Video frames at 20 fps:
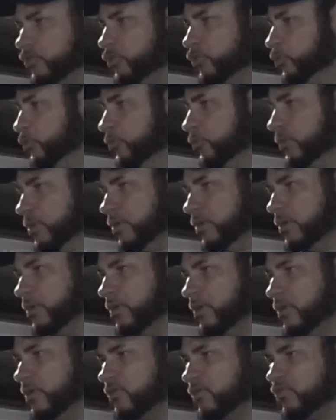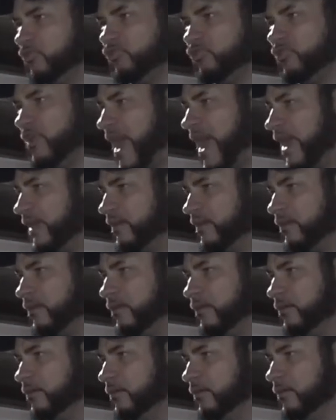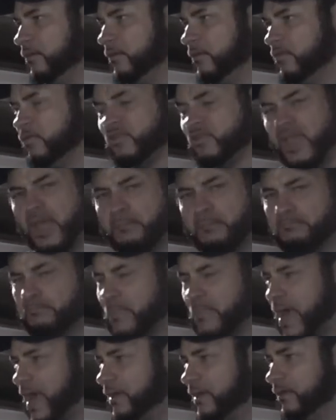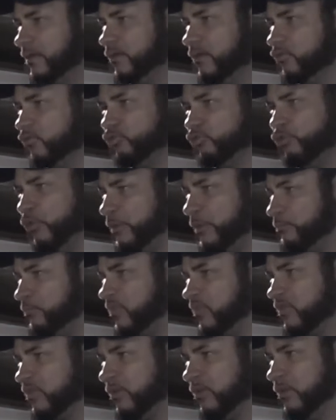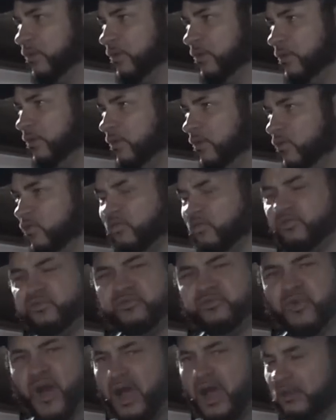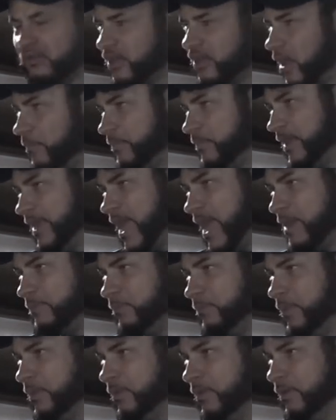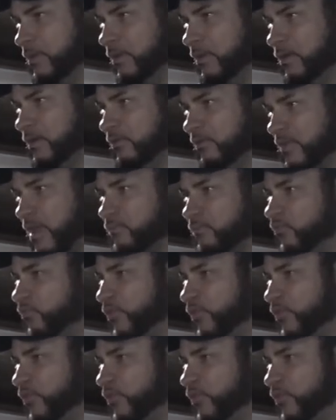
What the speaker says: You, Shaq. Tent man trips. Fucked up the game. Them